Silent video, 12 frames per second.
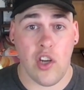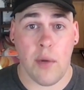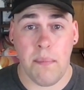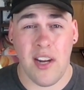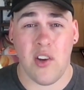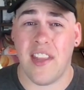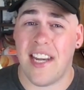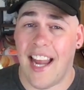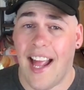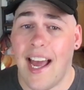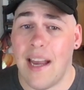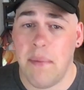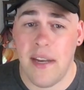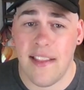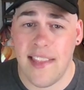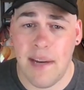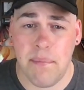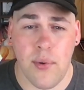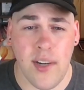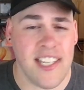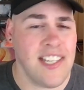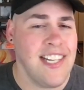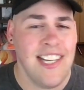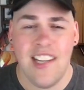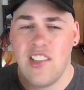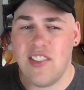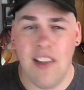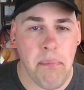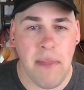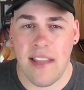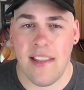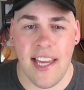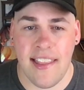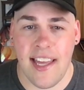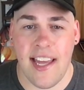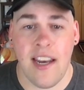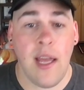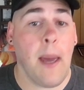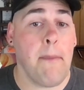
bigger than it had been at that point, something like that.